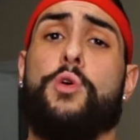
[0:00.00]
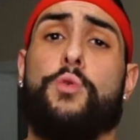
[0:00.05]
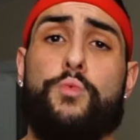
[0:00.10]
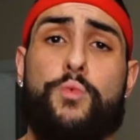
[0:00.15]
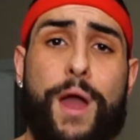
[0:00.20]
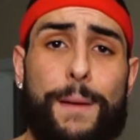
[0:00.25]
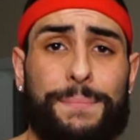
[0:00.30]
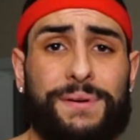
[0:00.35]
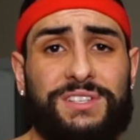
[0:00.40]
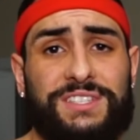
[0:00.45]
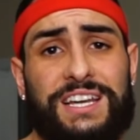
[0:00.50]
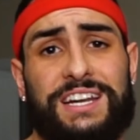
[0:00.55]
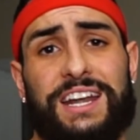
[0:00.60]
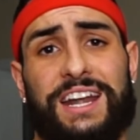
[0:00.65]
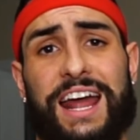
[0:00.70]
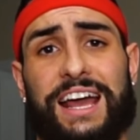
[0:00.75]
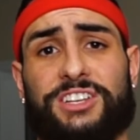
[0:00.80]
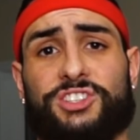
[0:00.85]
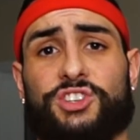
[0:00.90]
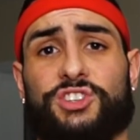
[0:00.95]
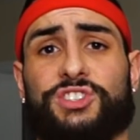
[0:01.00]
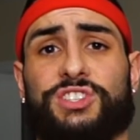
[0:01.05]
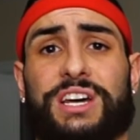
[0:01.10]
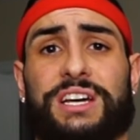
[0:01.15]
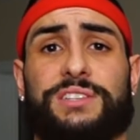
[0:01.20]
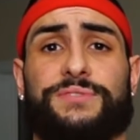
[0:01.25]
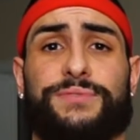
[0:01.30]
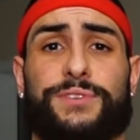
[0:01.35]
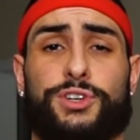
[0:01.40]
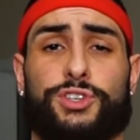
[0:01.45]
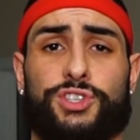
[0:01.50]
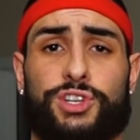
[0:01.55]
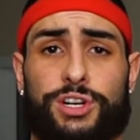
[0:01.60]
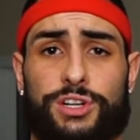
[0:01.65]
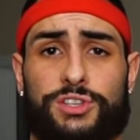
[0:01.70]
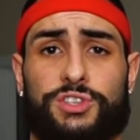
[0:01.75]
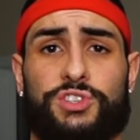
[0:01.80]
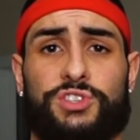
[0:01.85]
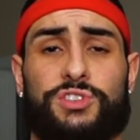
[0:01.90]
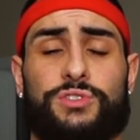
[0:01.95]
Represent an exercise for a
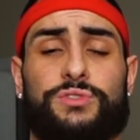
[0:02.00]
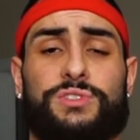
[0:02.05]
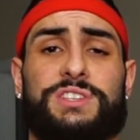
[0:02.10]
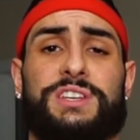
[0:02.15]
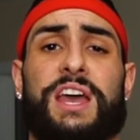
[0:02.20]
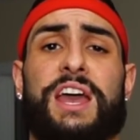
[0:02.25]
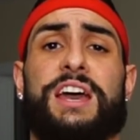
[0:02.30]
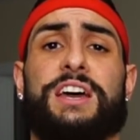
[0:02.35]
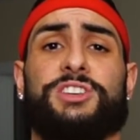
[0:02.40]
certain suit,